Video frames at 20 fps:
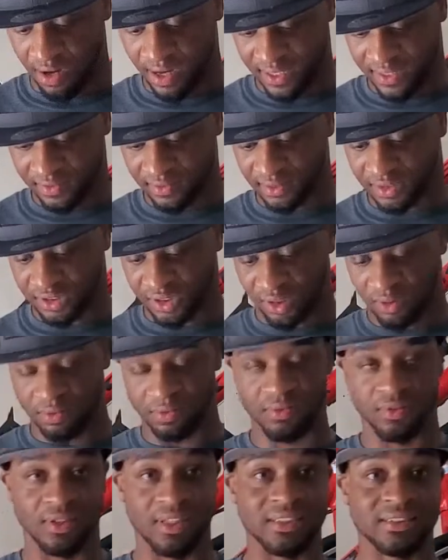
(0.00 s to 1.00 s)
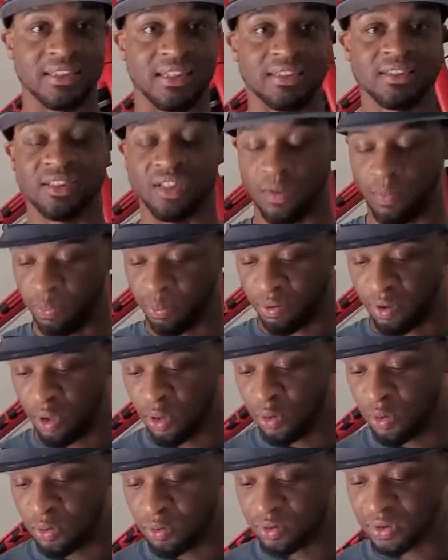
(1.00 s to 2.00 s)
right, so let's get to the
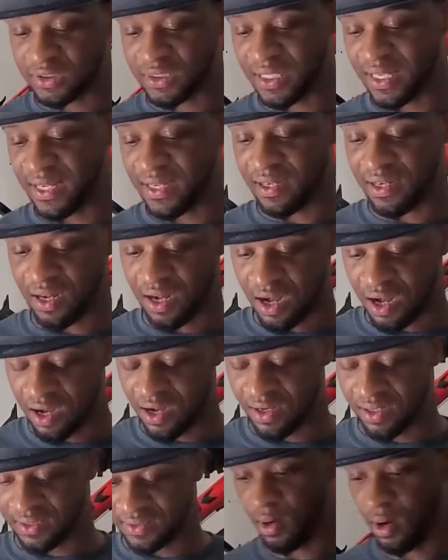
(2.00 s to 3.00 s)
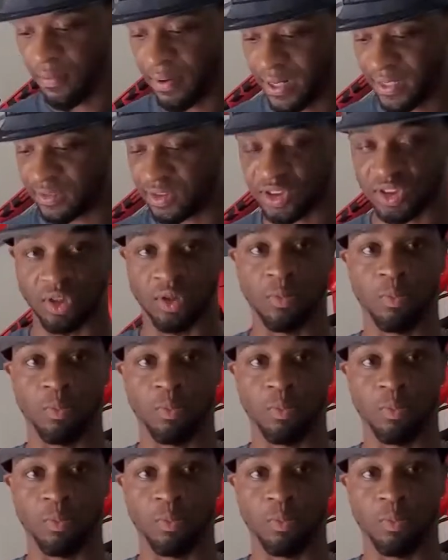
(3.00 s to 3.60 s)
pros and cons. All right, so